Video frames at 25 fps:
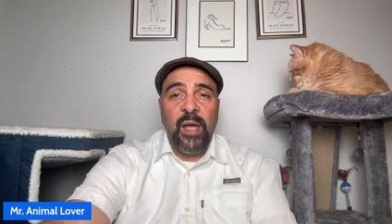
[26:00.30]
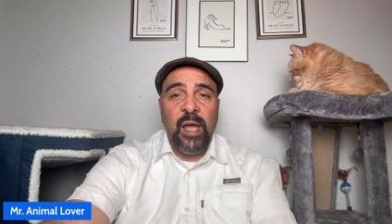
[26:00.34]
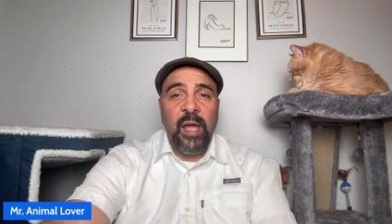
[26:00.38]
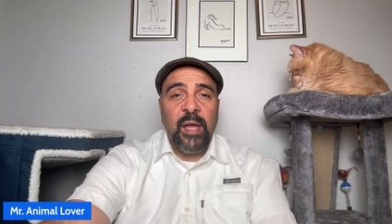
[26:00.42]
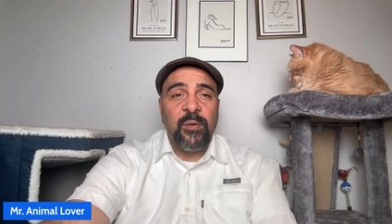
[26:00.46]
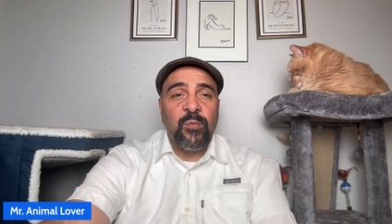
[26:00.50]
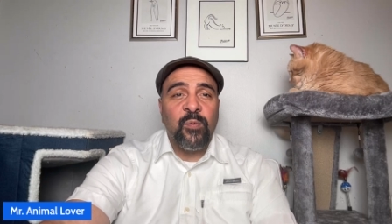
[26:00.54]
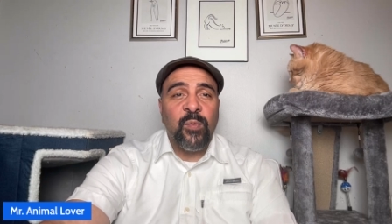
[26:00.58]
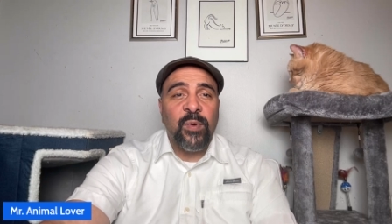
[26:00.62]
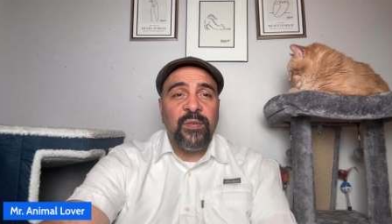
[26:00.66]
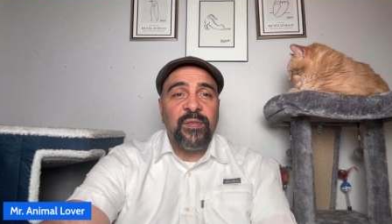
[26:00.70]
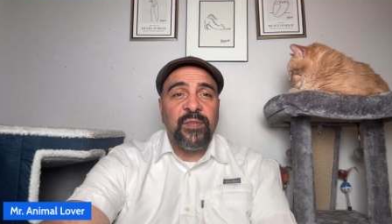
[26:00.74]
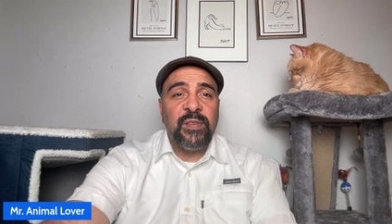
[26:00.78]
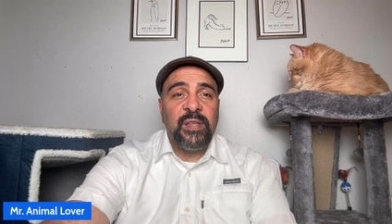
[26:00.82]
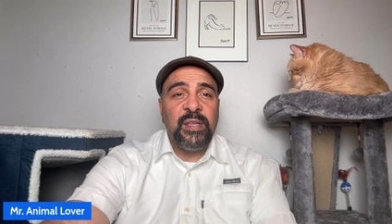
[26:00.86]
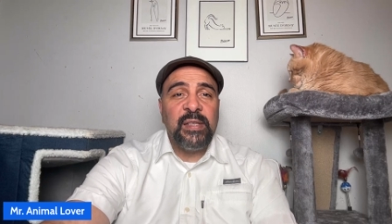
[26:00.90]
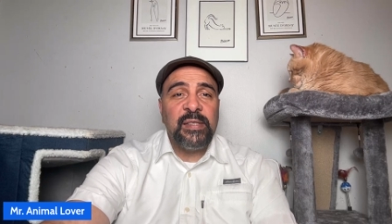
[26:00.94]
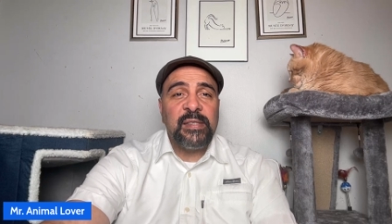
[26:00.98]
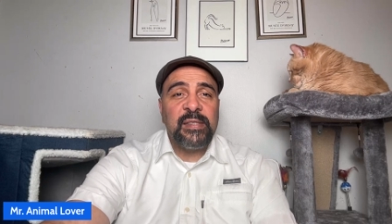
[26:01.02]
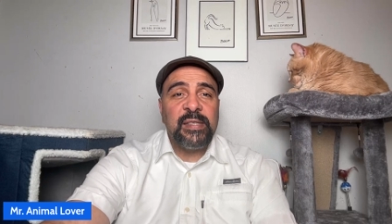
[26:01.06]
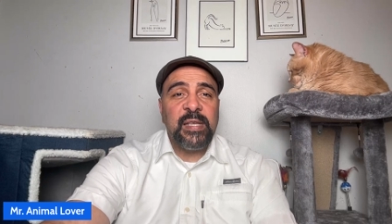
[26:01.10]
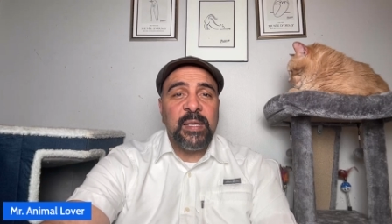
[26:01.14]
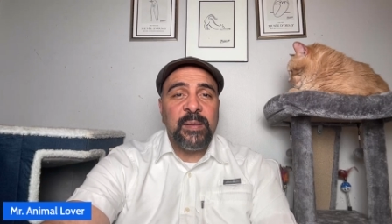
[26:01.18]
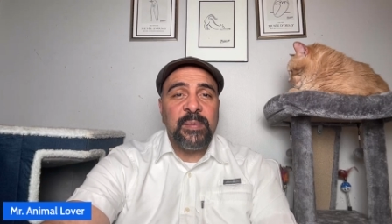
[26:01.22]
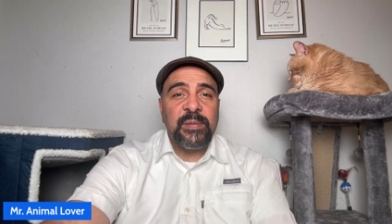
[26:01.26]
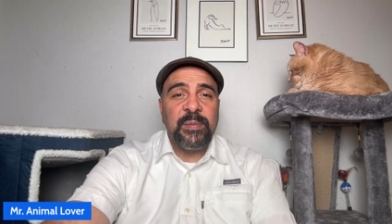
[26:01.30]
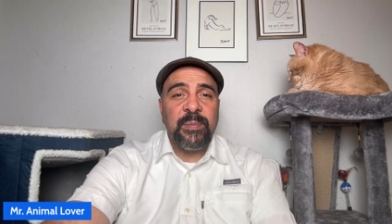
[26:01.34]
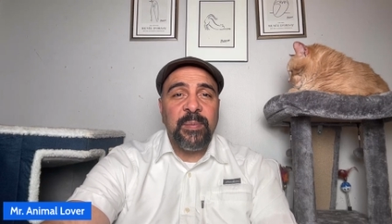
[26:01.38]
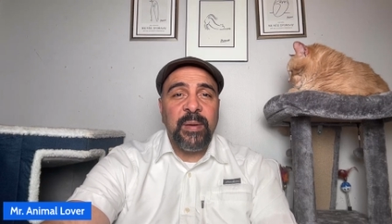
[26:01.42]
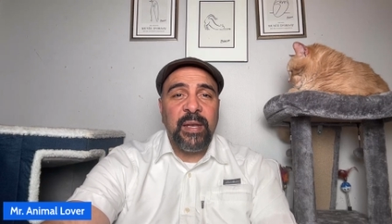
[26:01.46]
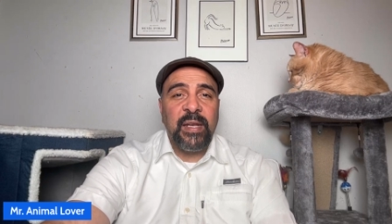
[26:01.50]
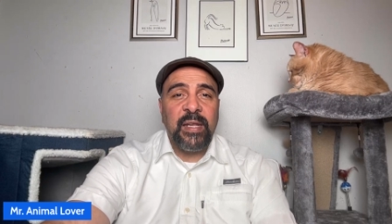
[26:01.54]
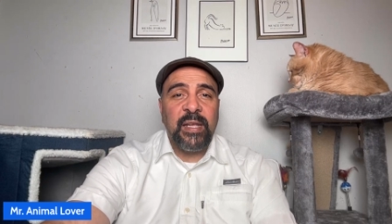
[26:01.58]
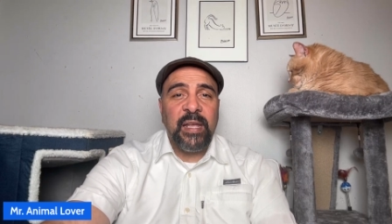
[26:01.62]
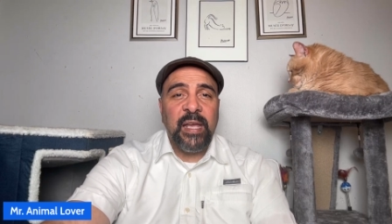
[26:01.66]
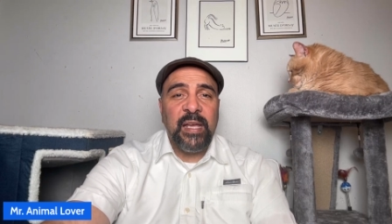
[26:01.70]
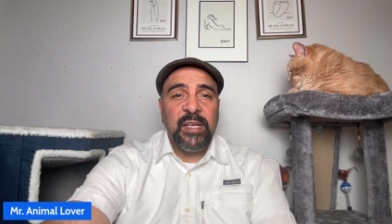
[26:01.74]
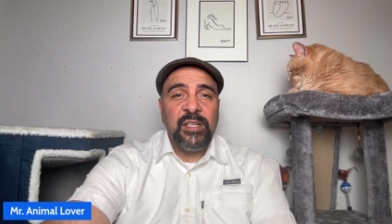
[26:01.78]
And with these tips,
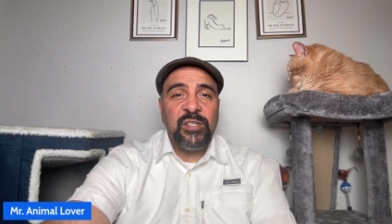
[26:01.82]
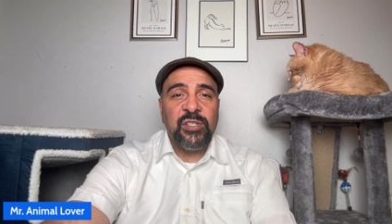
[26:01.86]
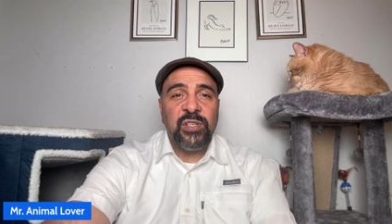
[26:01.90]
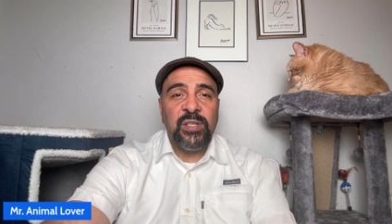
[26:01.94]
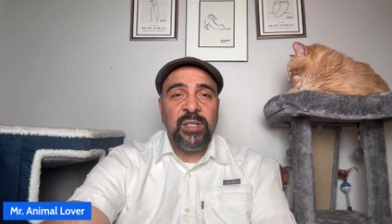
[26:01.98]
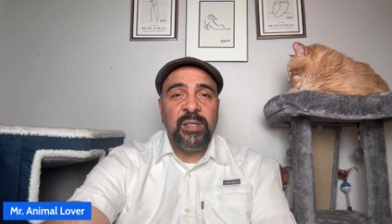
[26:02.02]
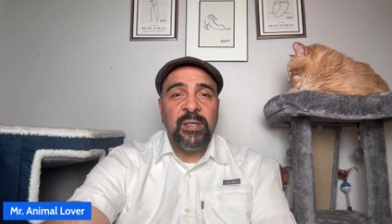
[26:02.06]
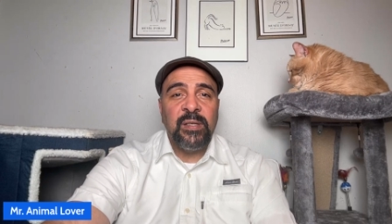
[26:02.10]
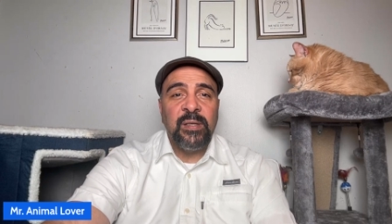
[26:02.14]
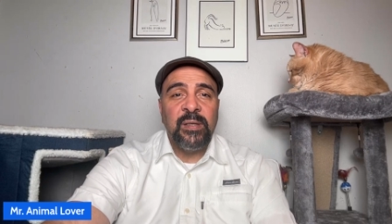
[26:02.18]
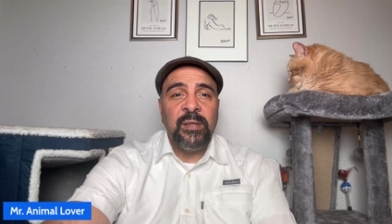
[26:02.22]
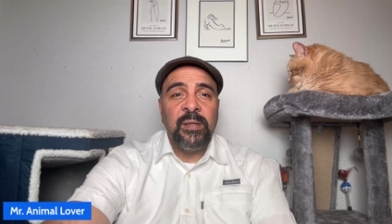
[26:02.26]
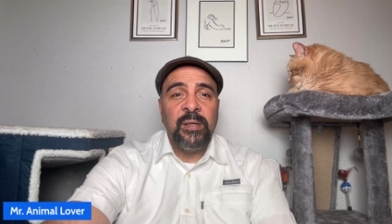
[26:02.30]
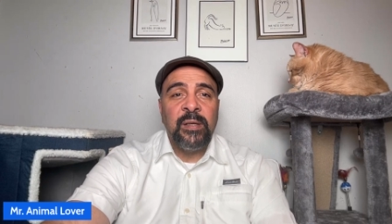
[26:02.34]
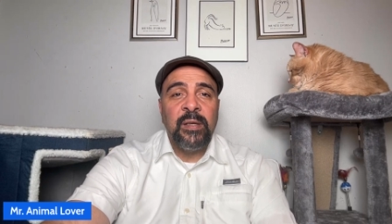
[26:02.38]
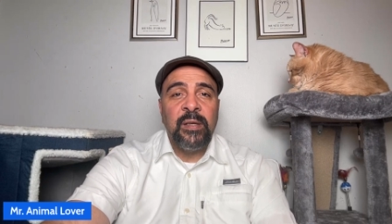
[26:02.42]
medication,